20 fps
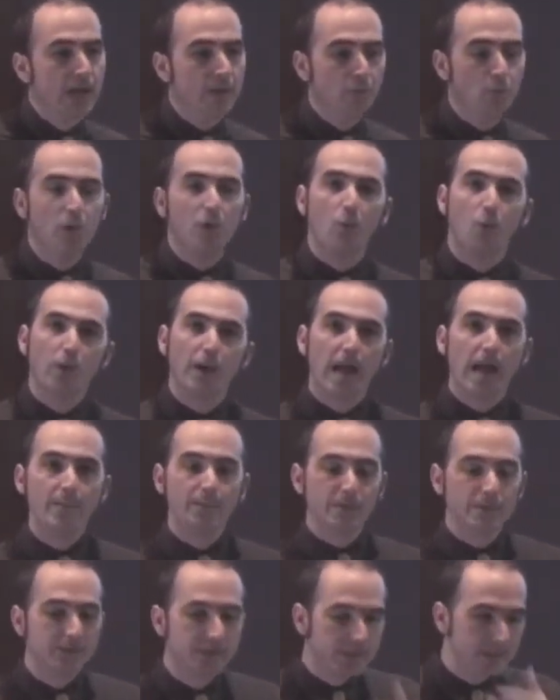And what, what
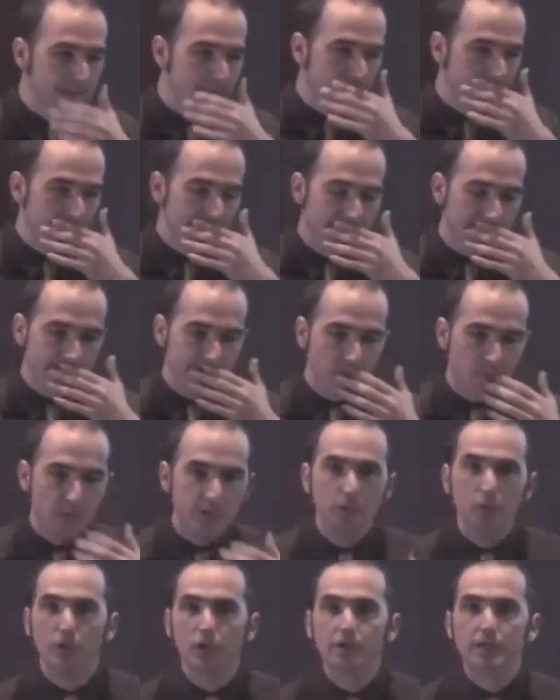happens uh,
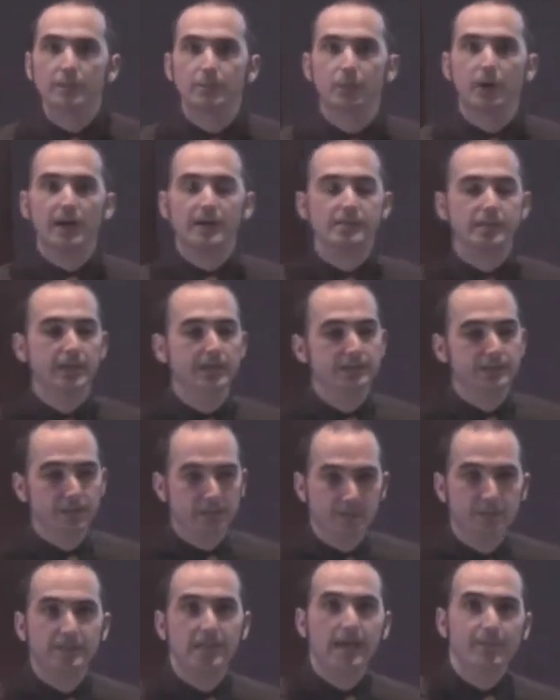when you look at, praxis
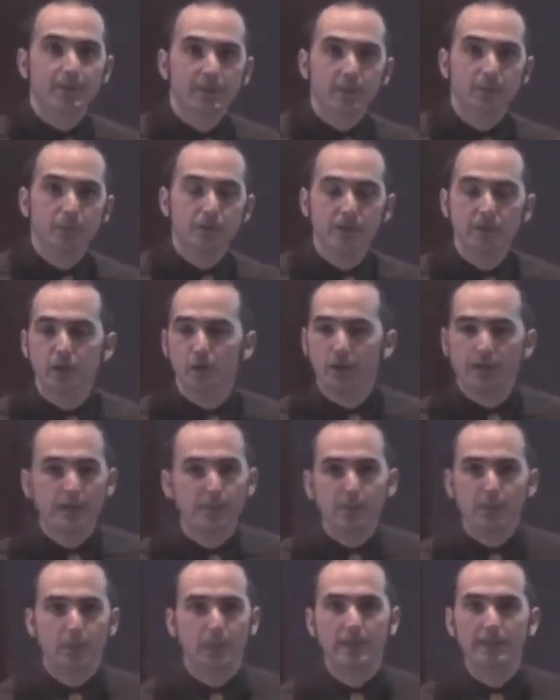at uh, Sabbath in particular,
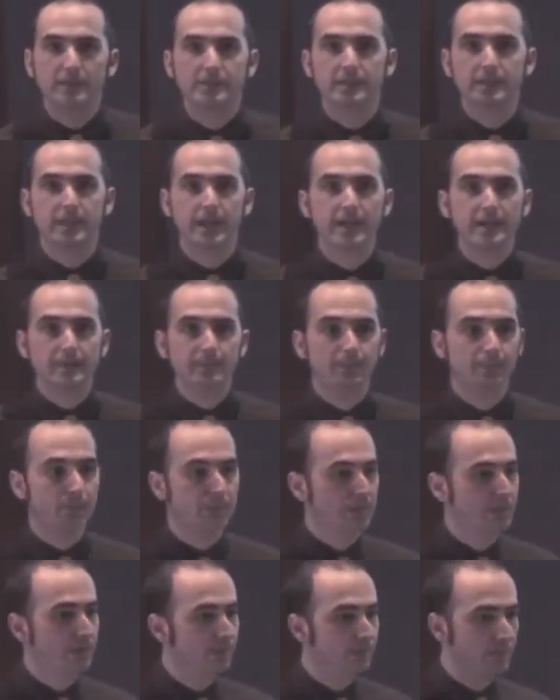it can be played as a
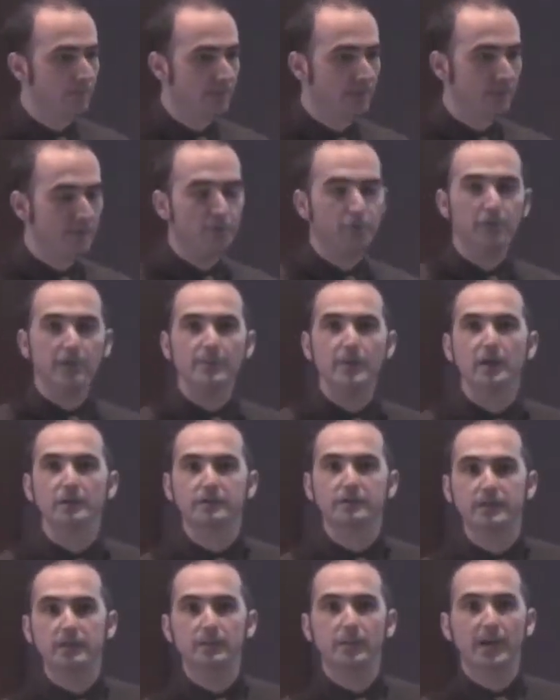game. The
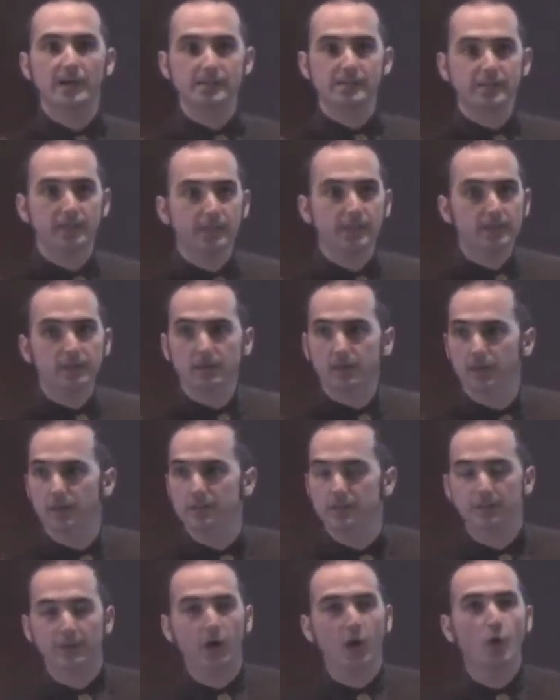female team has to get
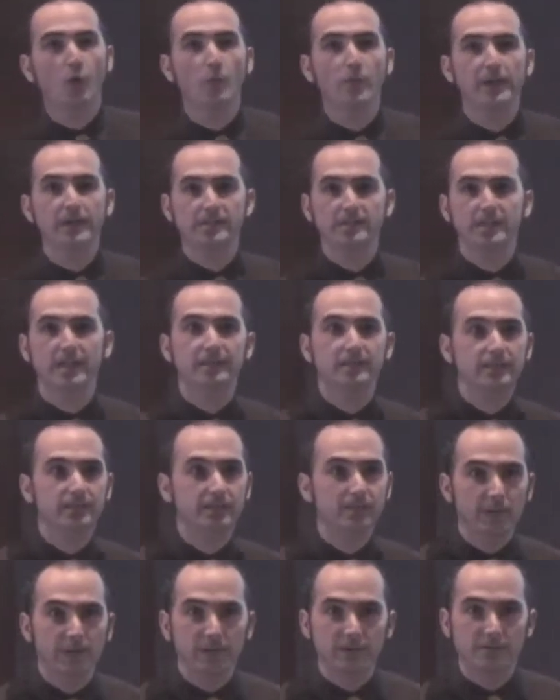to the home base
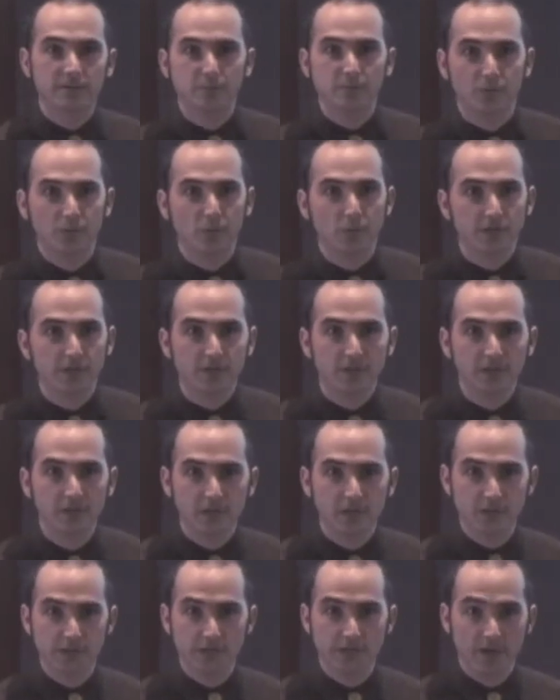18 minutes before the
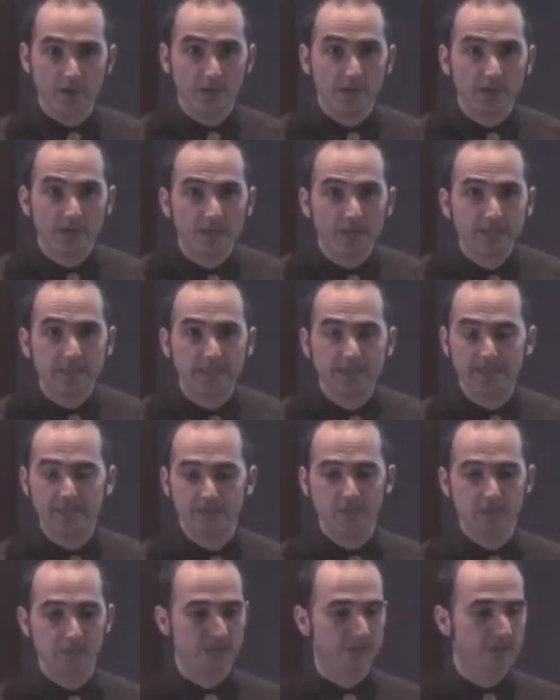sun goes down and light
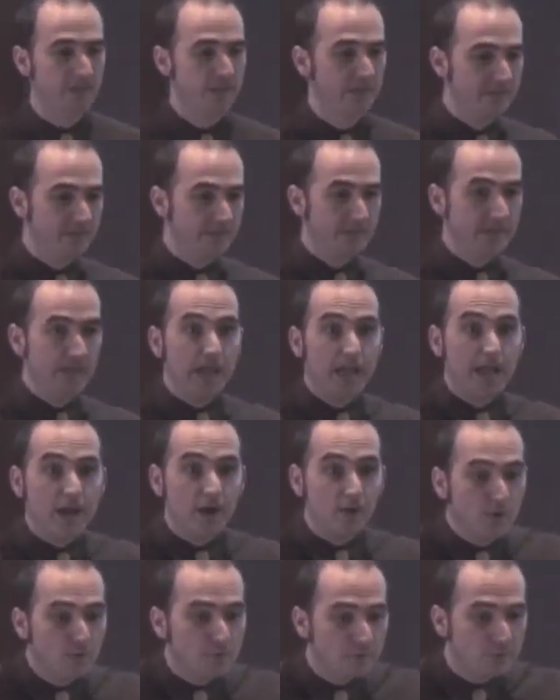candles. The
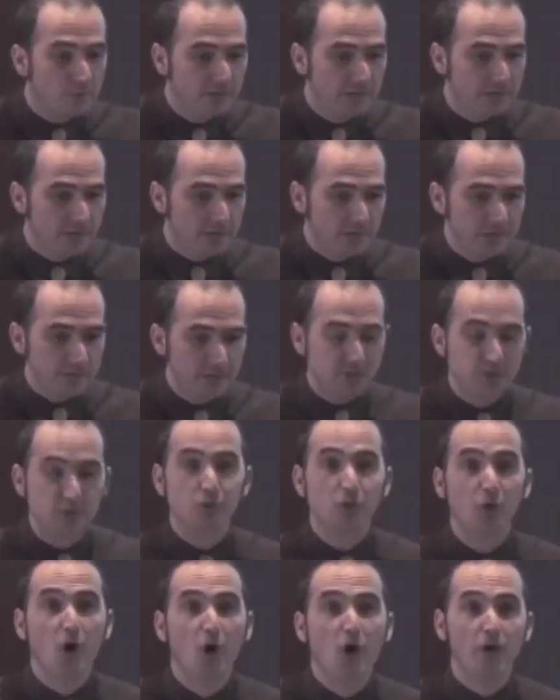eruv is
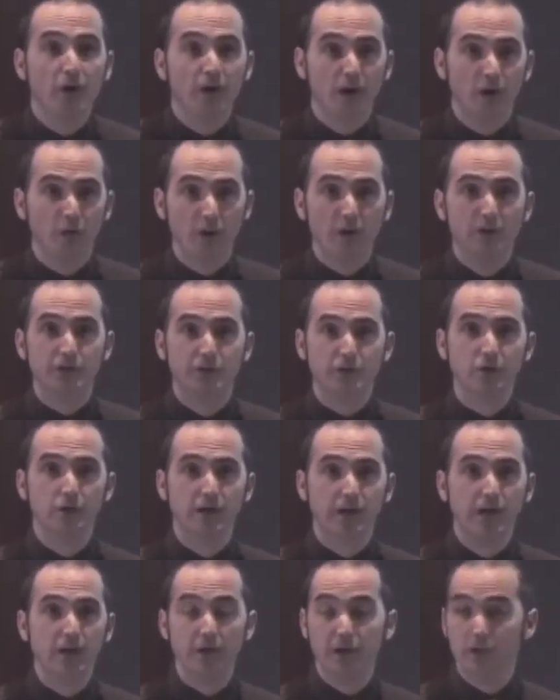drawn around a
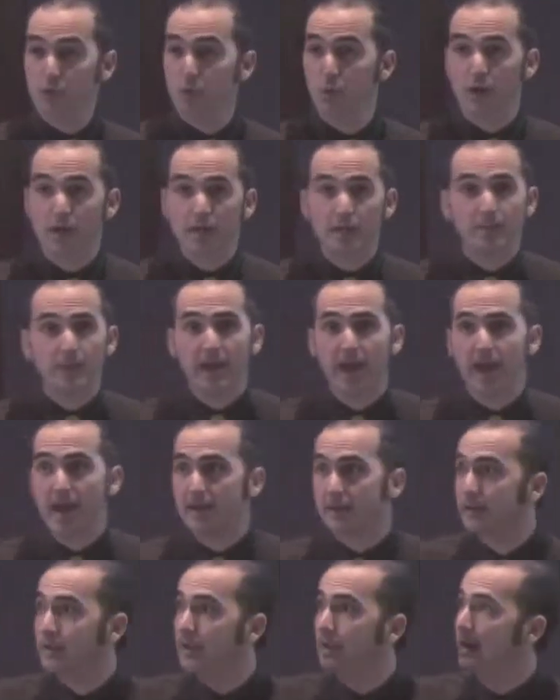certain area. You walk in
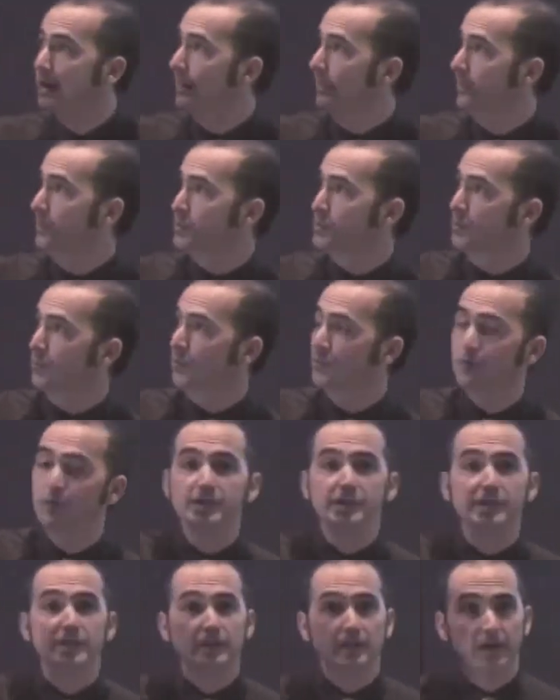Manhattan, there's a
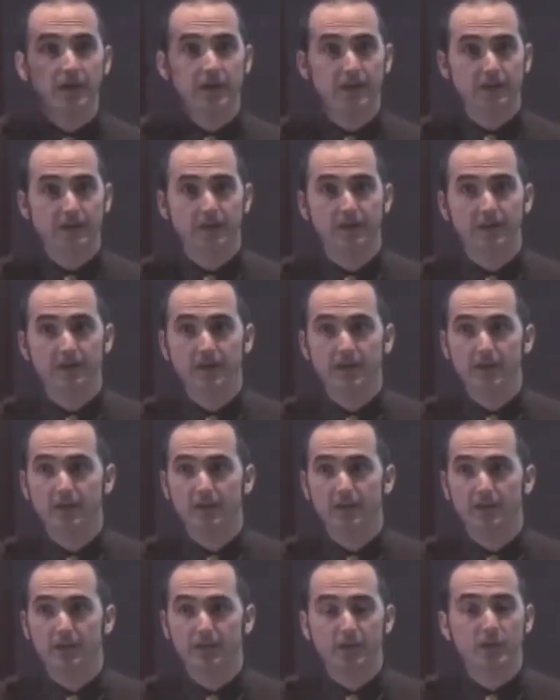fishing line
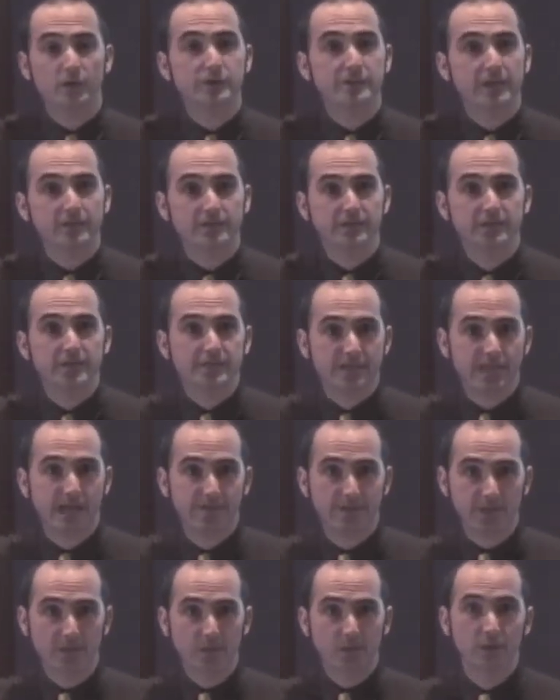uh, that goes down 6th
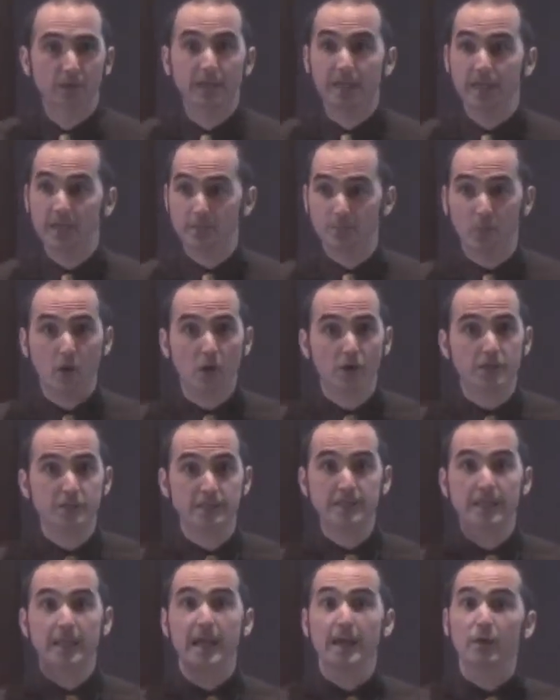Avenue. It
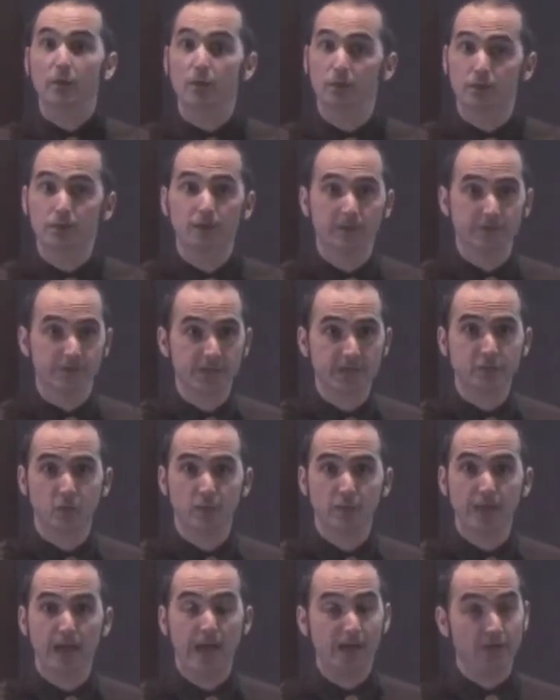marks the eruv of
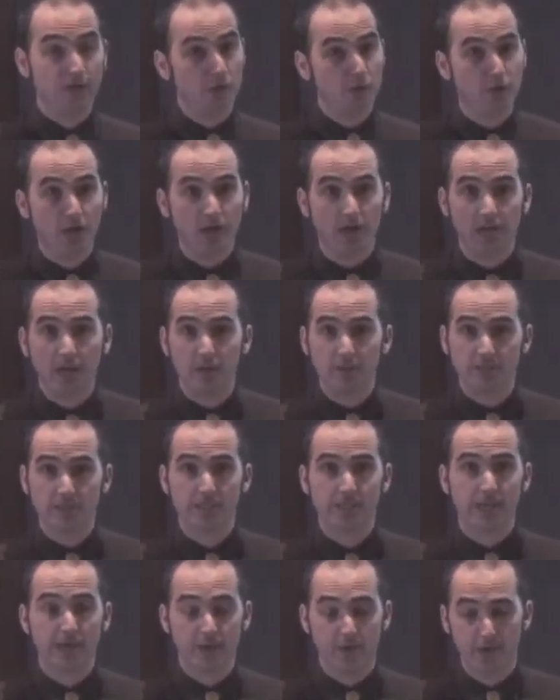central Manhattan. You're not allowed
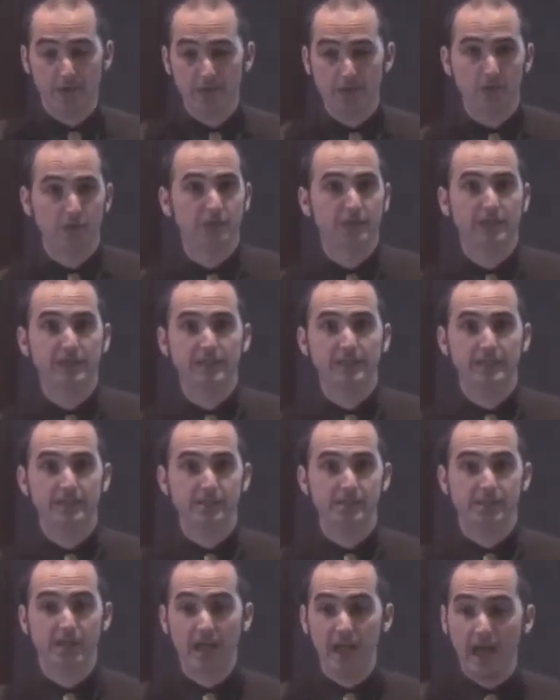to carry your
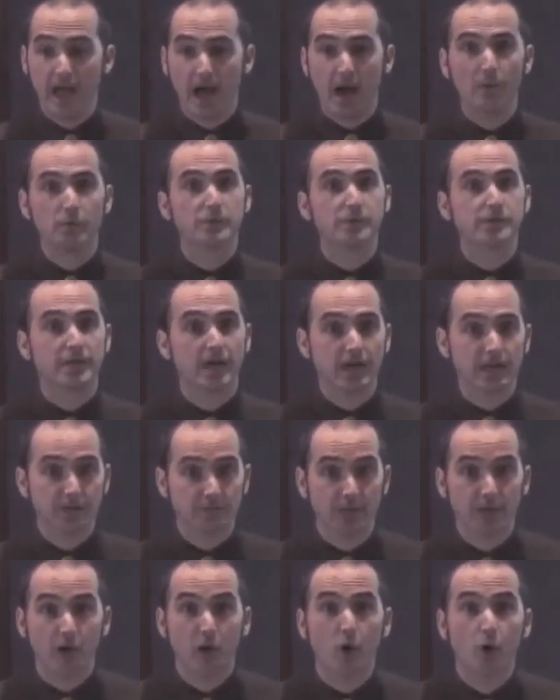keys outside
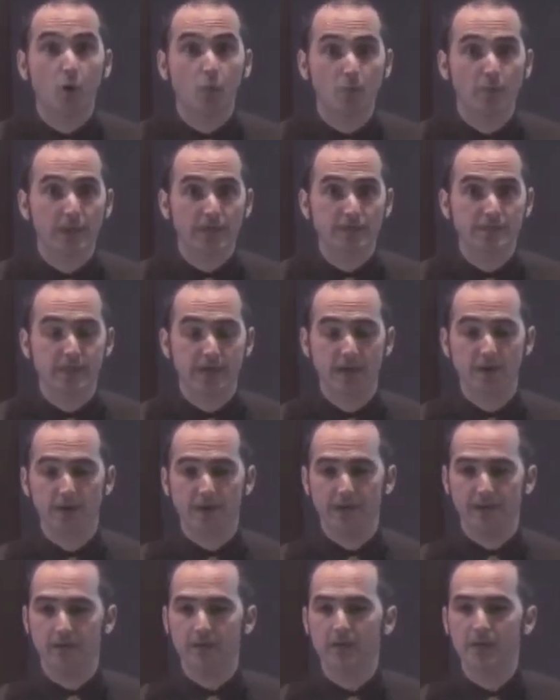of that home base
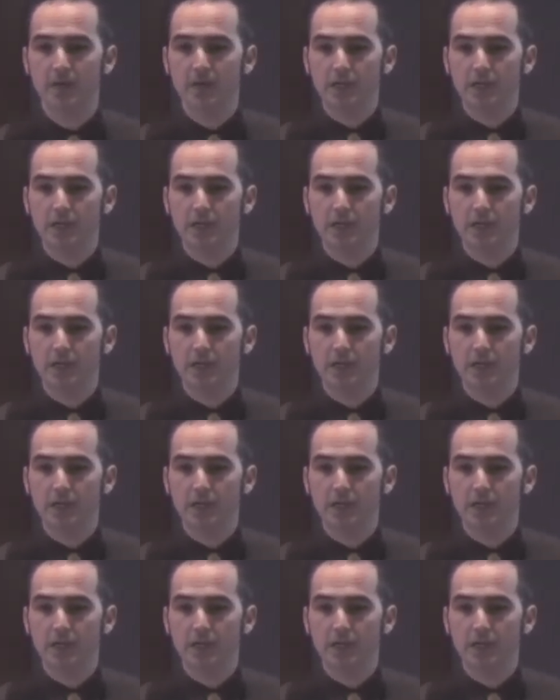area.